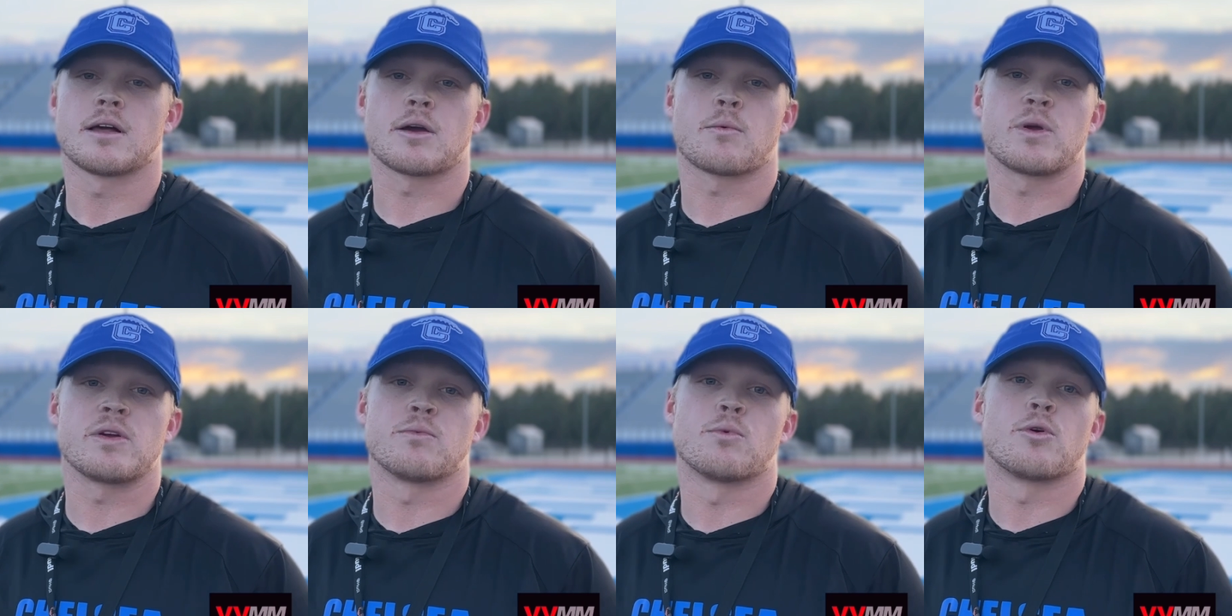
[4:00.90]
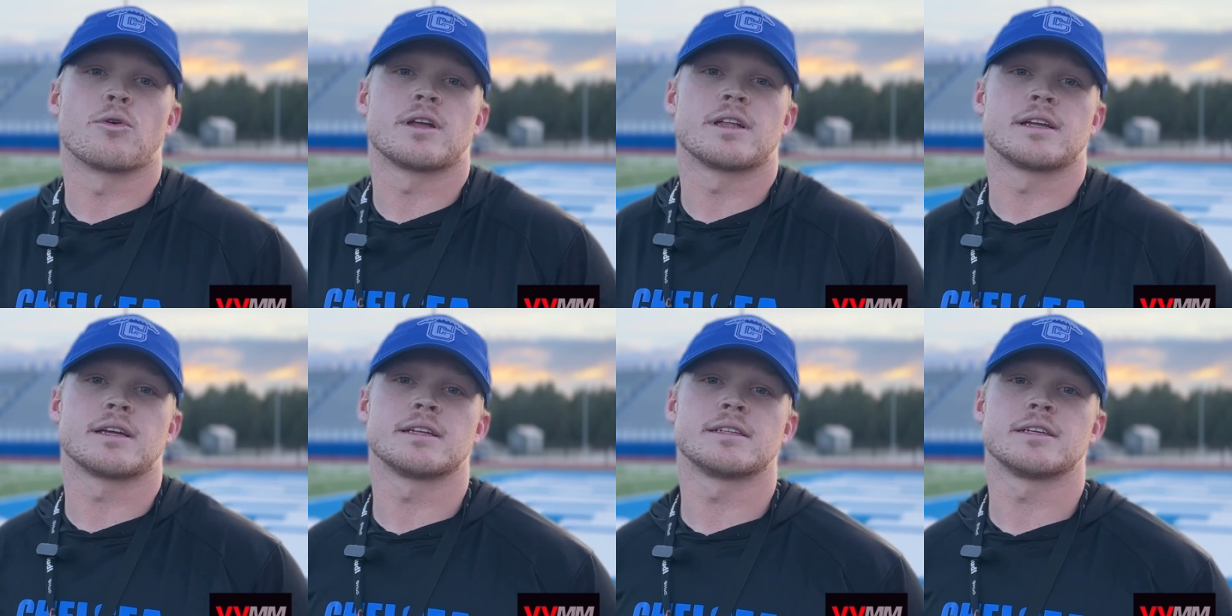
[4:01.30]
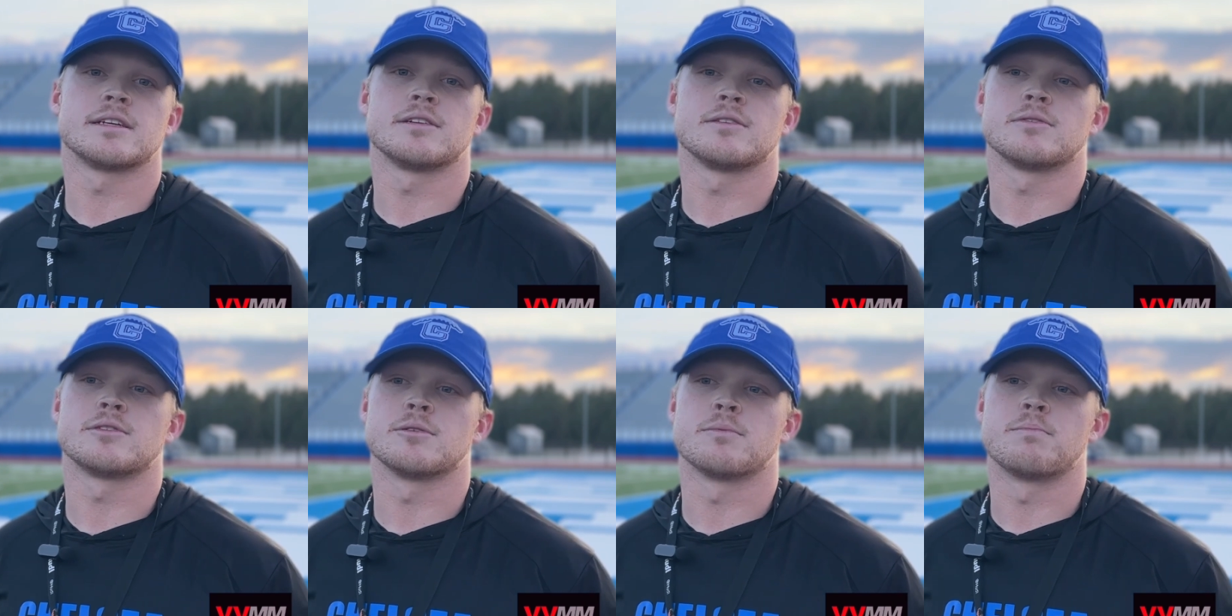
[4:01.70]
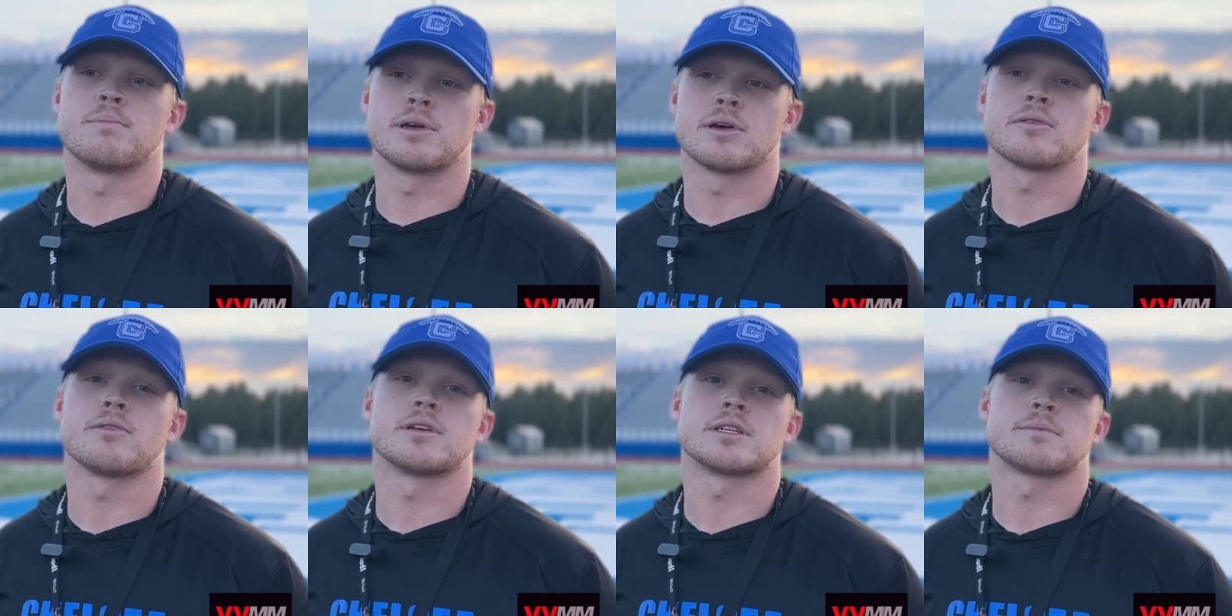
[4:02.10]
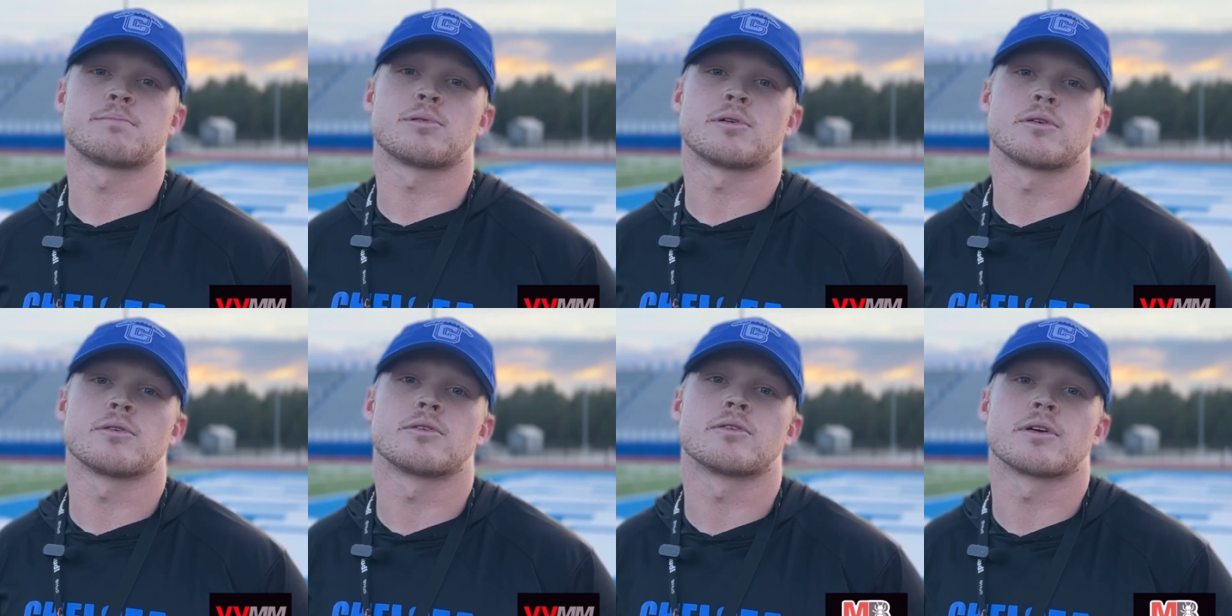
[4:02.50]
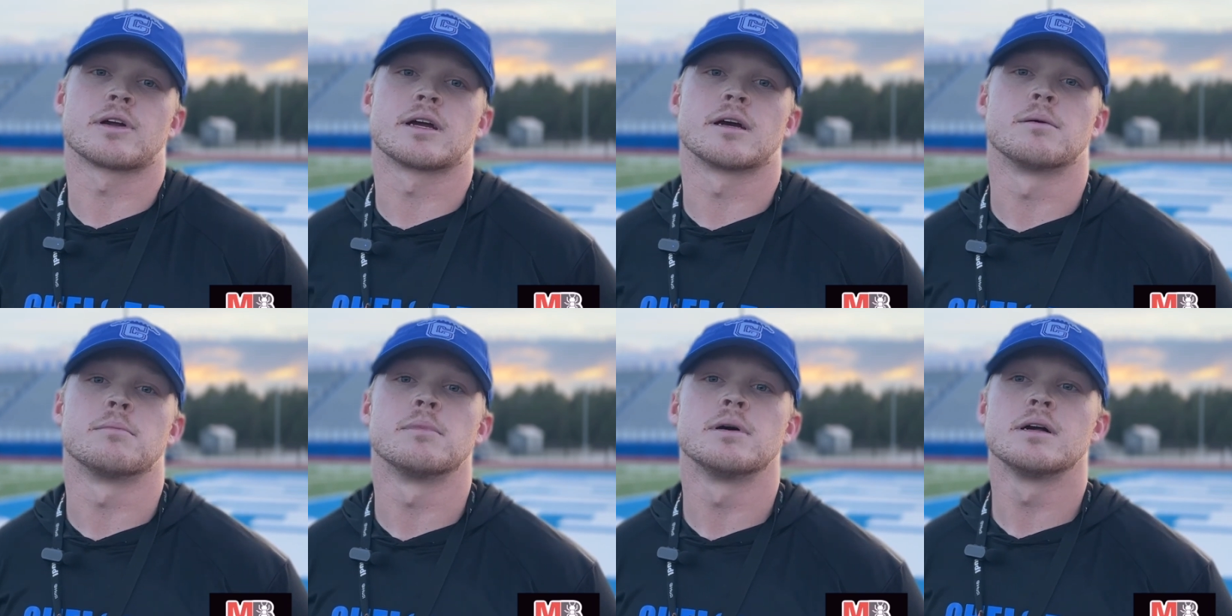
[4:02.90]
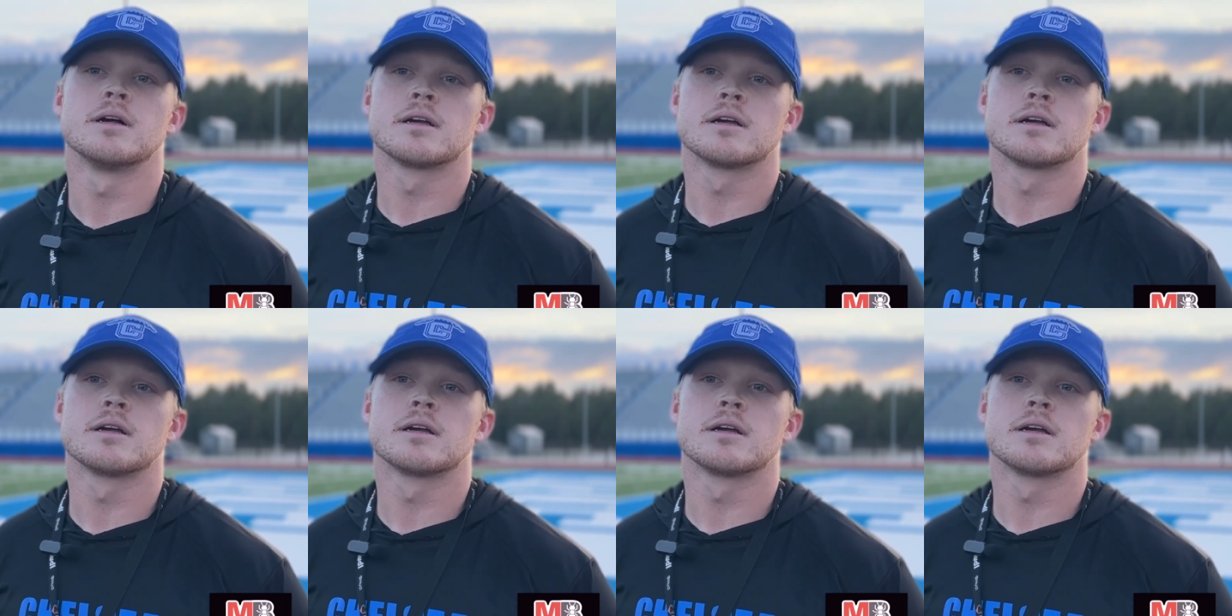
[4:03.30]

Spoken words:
like we wanted to continue to build this program.